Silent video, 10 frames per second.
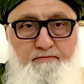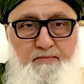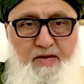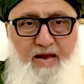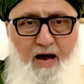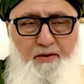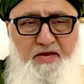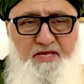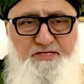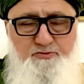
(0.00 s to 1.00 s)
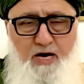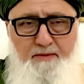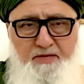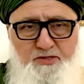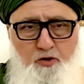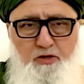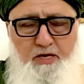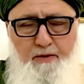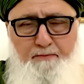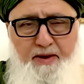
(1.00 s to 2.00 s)
And how he described his holy
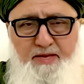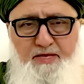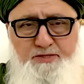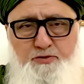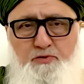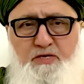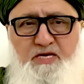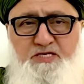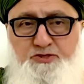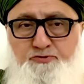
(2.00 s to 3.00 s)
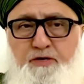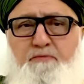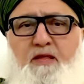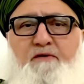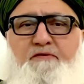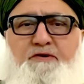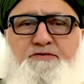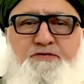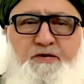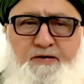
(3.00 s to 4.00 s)
companions who were extreme
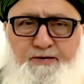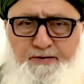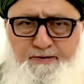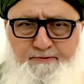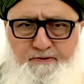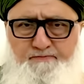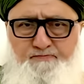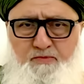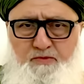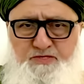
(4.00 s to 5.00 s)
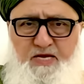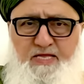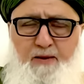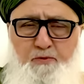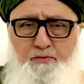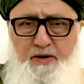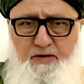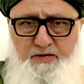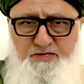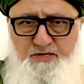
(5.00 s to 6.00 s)
lovers Sayyidina Abu
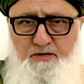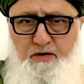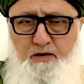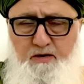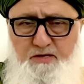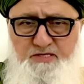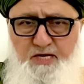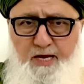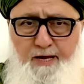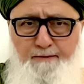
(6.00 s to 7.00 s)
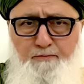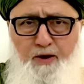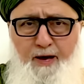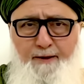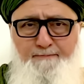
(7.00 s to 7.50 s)
Bakr as Siddiq salam, why?